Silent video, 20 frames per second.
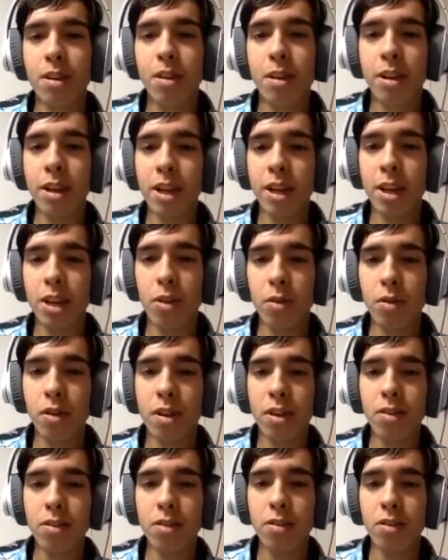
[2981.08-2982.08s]
heat
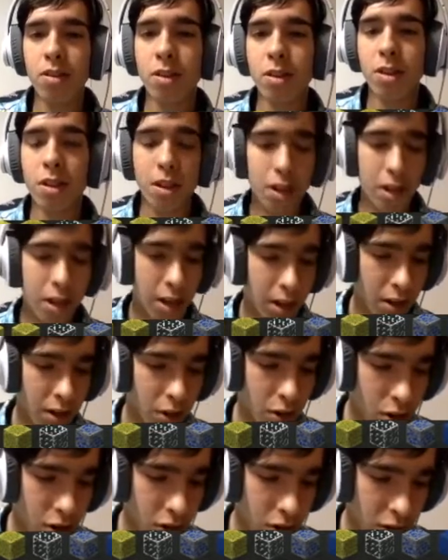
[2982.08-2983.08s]
units in
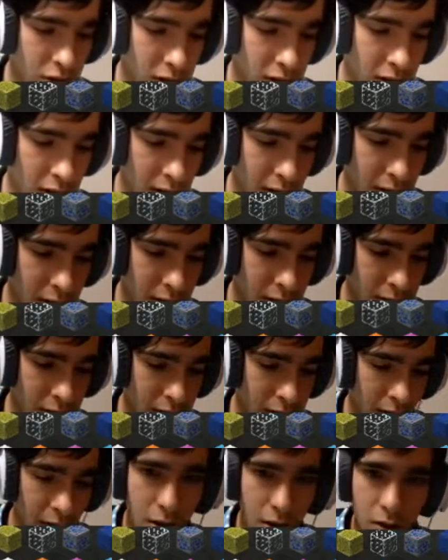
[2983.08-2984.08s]
just a
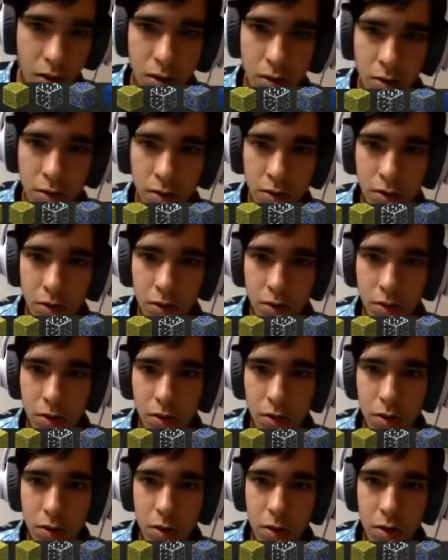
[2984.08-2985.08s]
second.
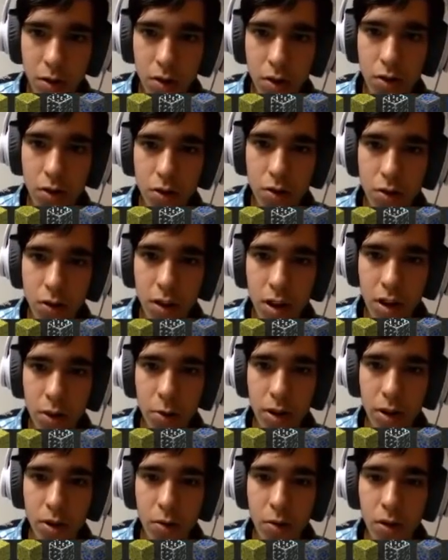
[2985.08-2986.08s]
So here
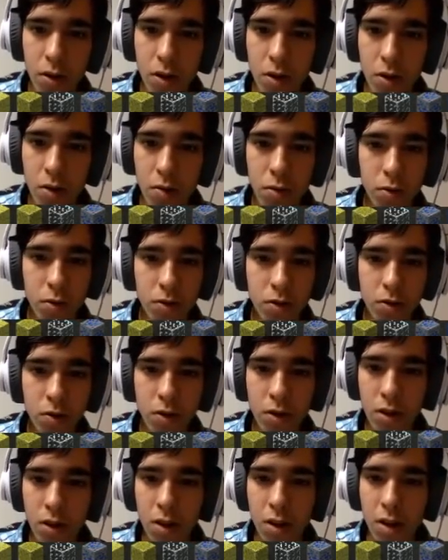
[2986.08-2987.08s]
we do those,
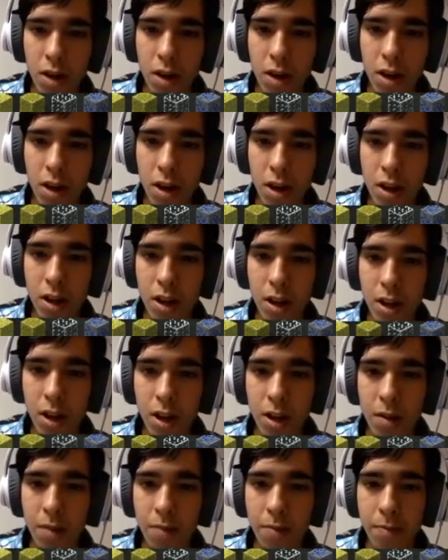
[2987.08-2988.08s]
and
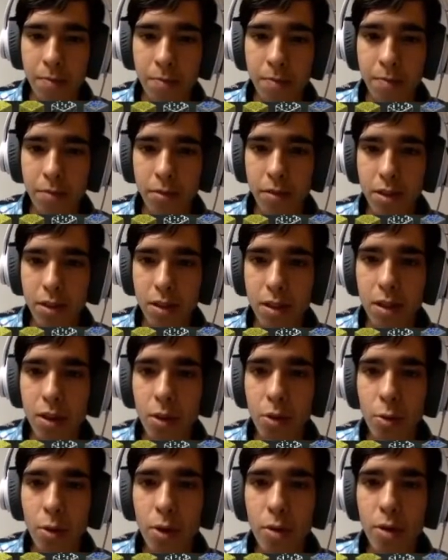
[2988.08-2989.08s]
then
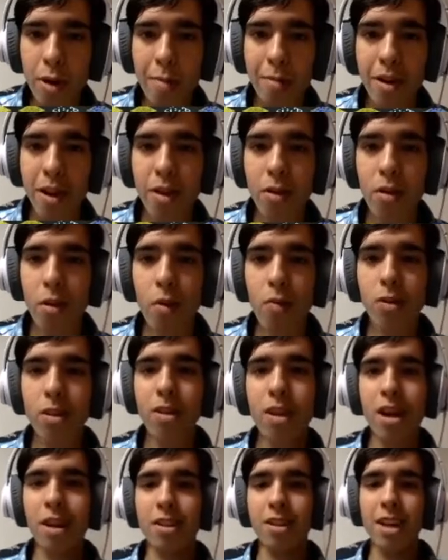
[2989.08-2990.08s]
we grab another
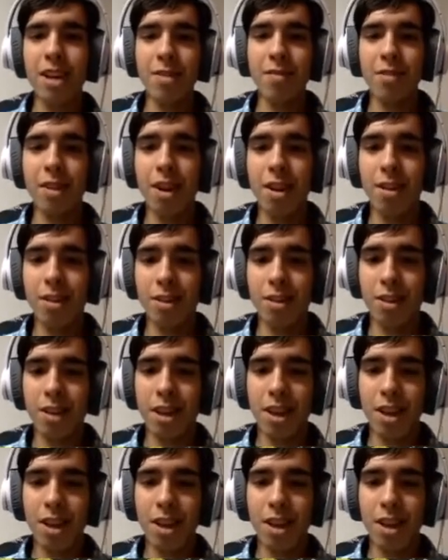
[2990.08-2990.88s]
overclocked heat vent,